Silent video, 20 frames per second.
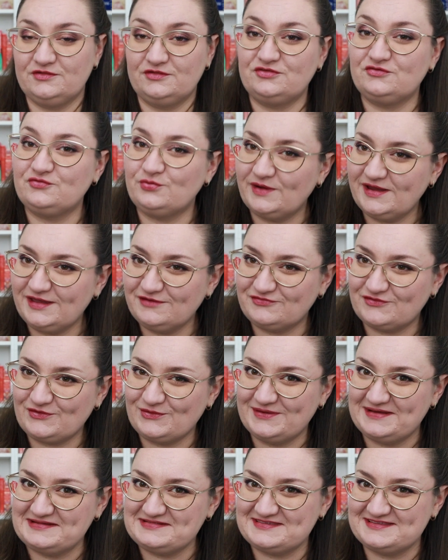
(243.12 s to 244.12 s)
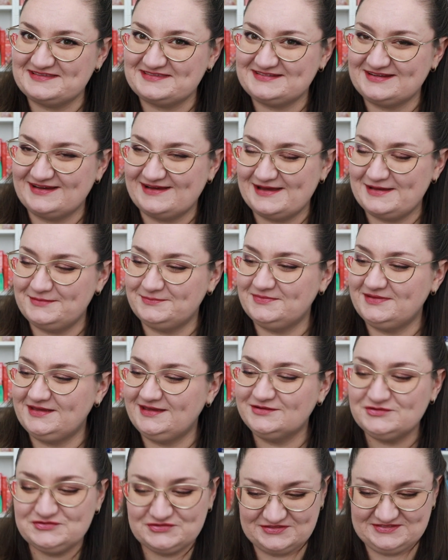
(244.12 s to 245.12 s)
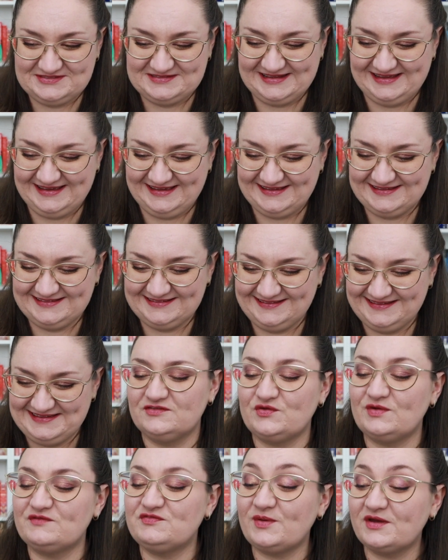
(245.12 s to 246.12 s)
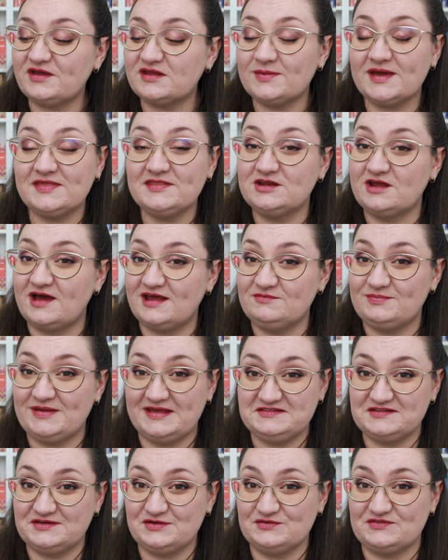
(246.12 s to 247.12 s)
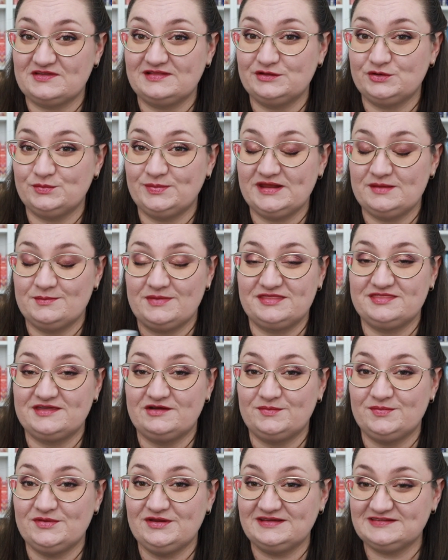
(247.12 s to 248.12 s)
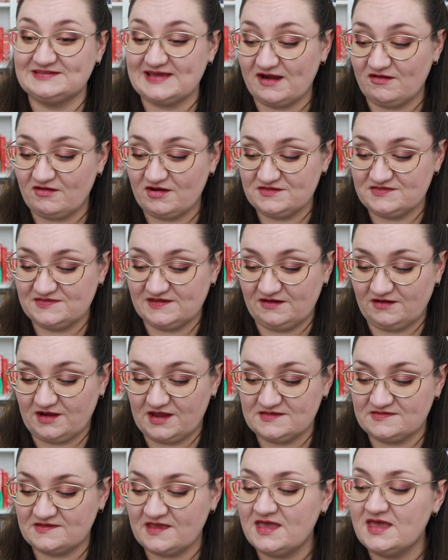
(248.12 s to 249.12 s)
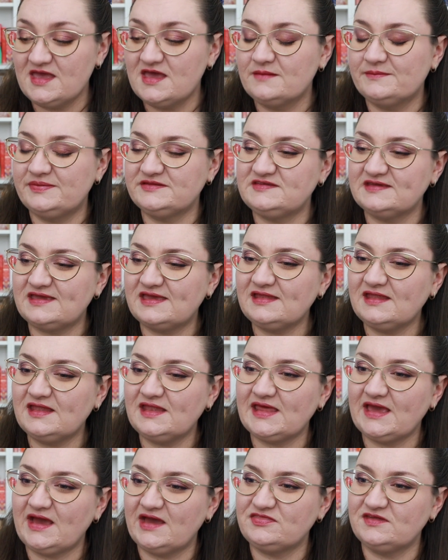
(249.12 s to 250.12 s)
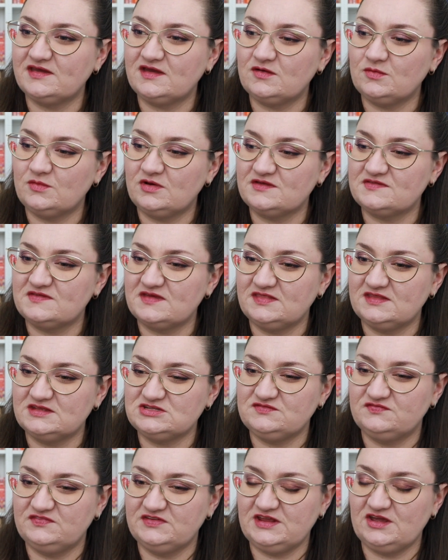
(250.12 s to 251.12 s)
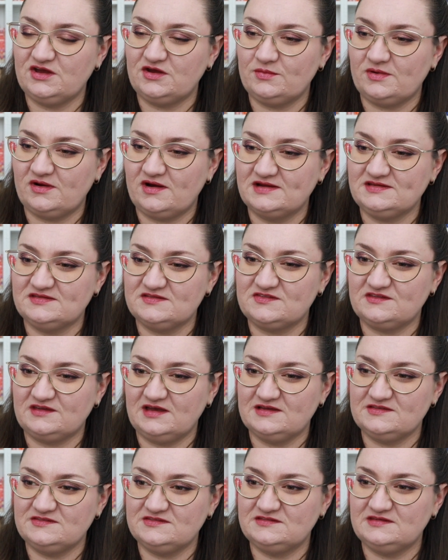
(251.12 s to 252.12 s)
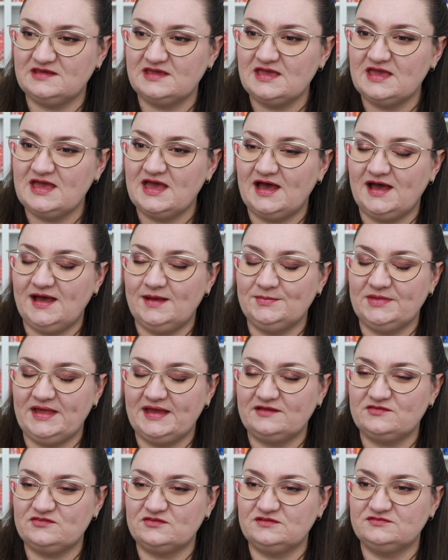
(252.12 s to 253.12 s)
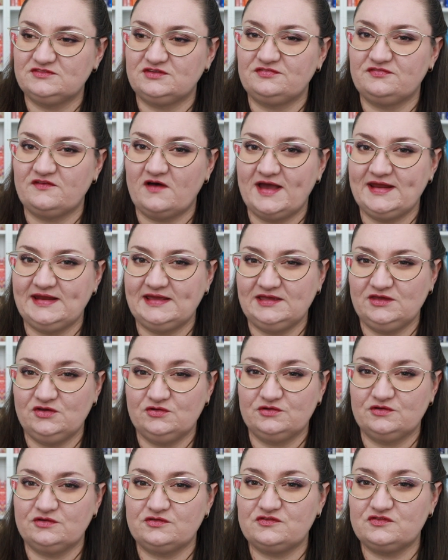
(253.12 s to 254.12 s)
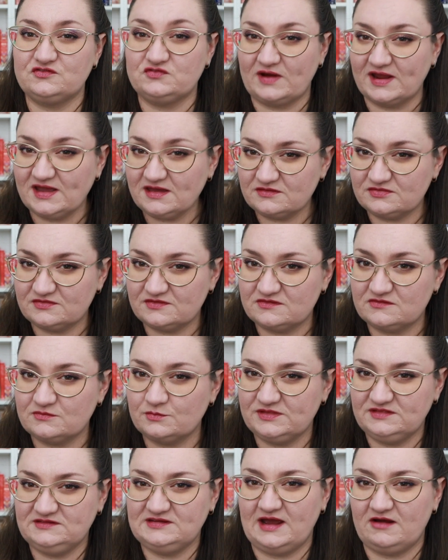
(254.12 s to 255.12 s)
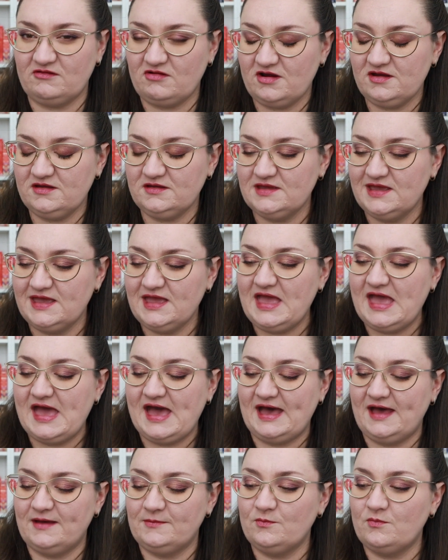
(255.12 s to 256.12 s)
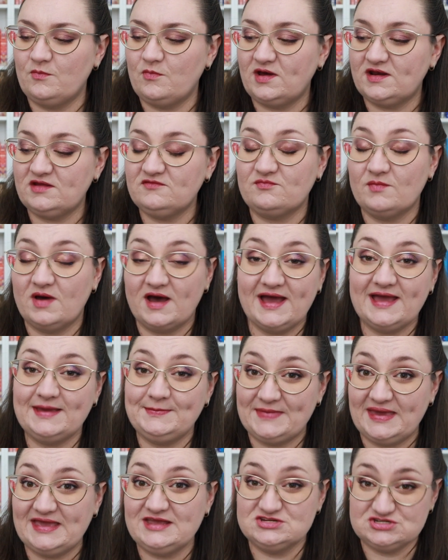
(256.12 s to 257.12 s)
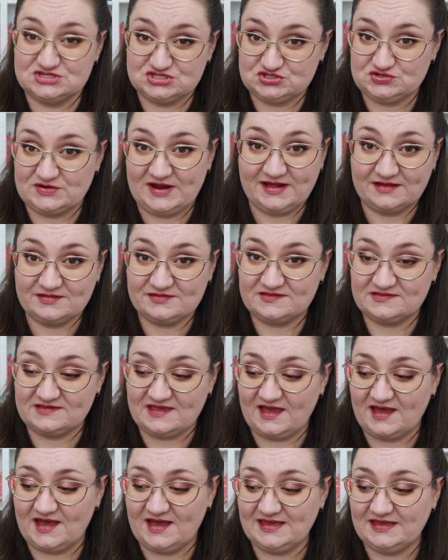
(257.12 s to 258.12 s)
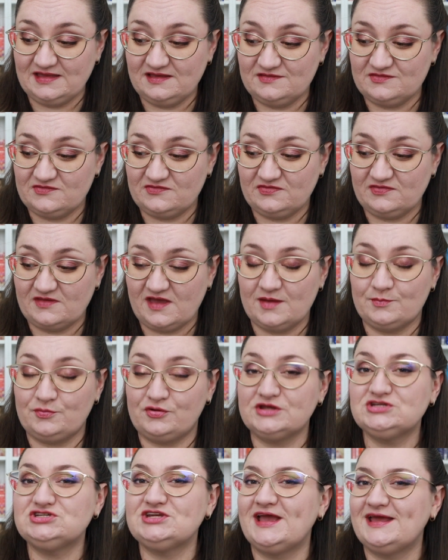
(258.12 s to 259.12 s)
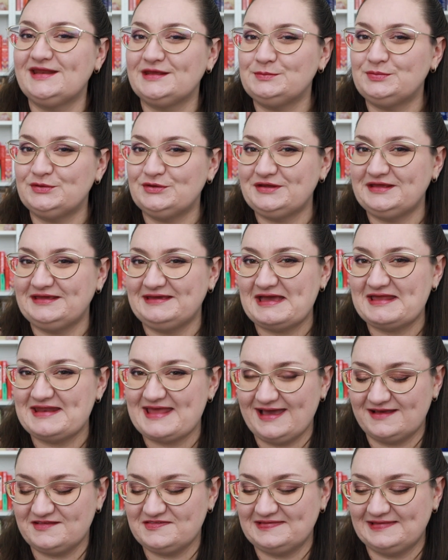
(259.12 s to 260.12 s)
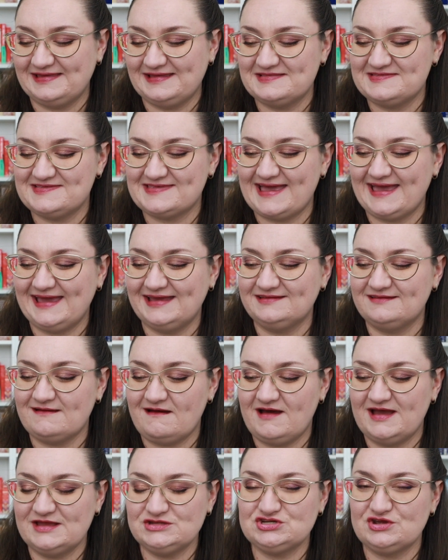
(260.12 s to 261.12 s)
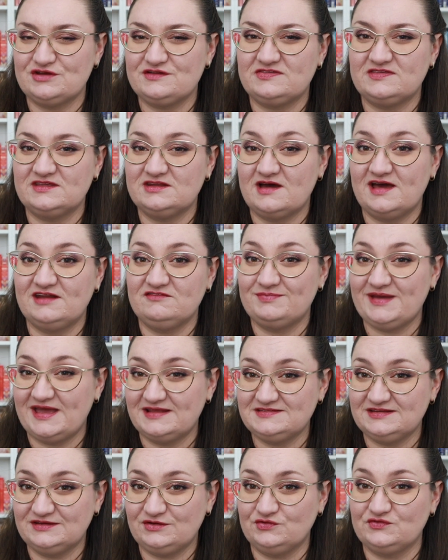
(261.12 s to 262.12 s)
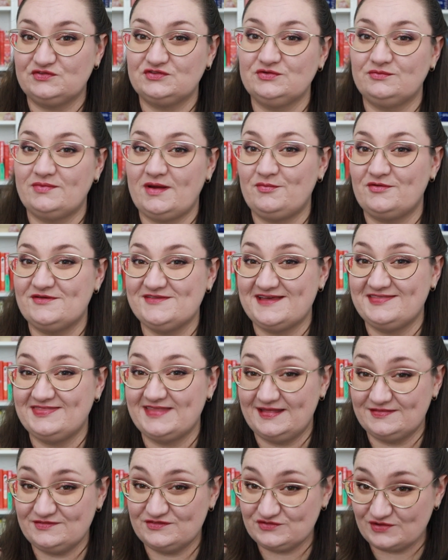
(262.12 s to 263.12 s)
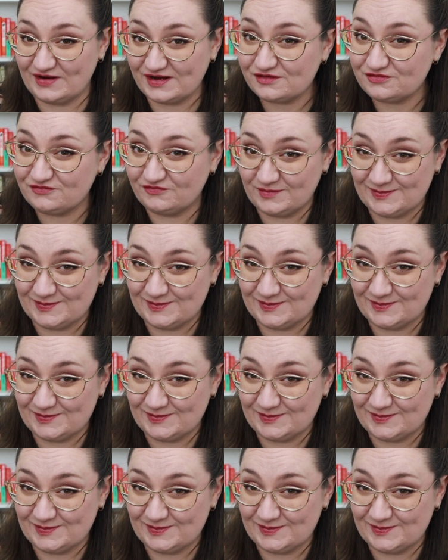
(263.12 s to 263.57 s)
the 3 of Coins this time. Interesting. So I've spoken about the 9 of Pentacles a little bit in my Therapeutic Tarot series. Particularly, I think it was in the video where I discussed sort of defining your strengths with tarot. One of my major strengths is appreciating beauty and excellence, and I chose the 9 of Pentacles to represent that strength for